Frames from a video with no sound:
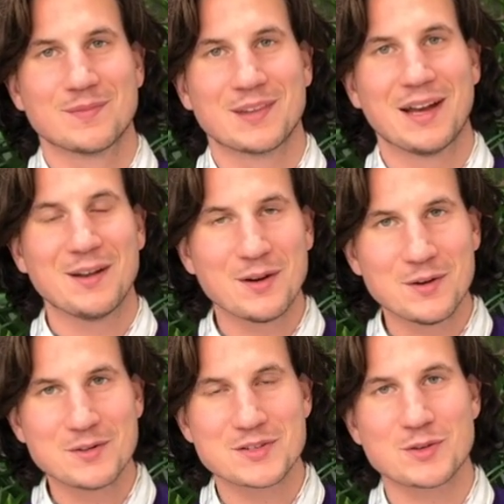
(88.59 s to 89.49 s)
Hello
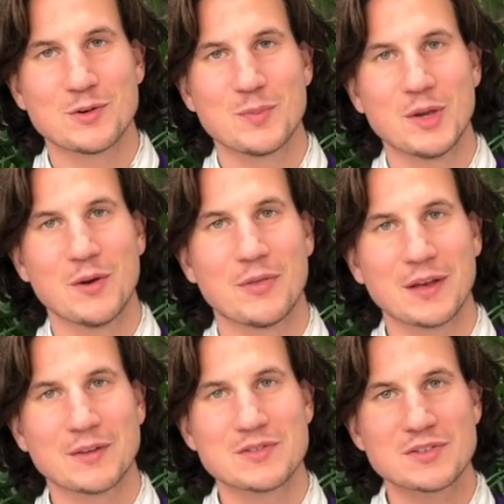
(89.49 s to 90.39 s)
Scorpio, thank
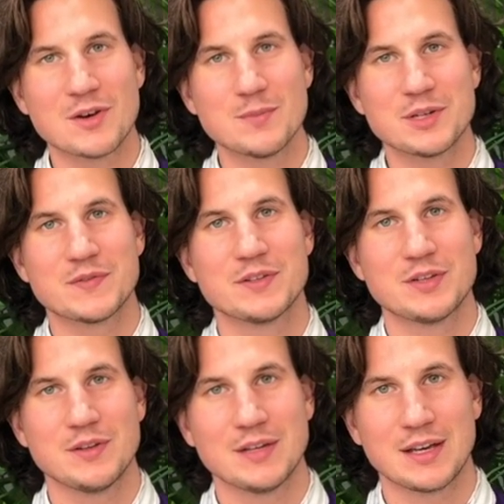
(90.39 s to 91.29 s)
you so much for
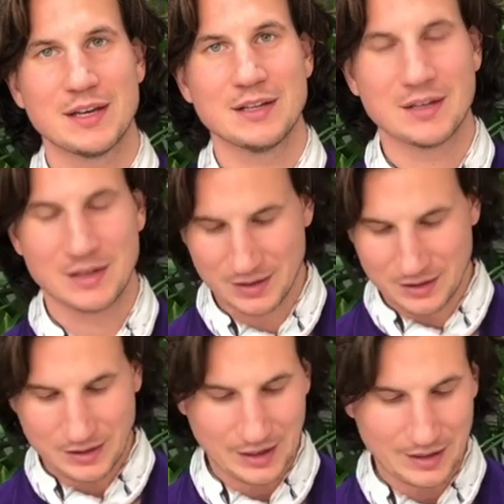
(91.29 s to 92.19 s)
tuning in.
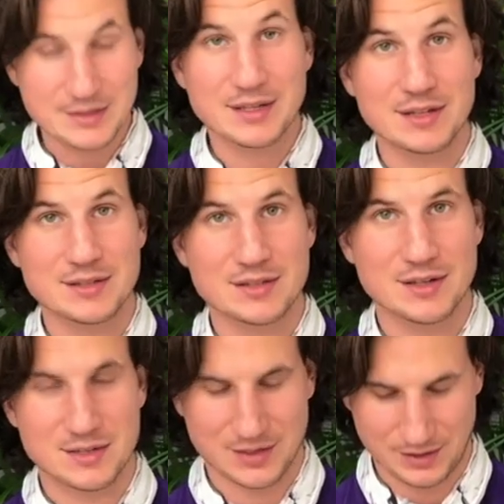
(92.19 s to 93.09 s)
Okay, let's get
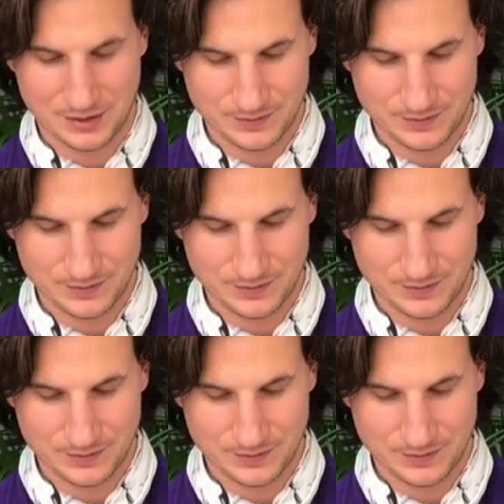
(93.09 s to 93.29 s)
started.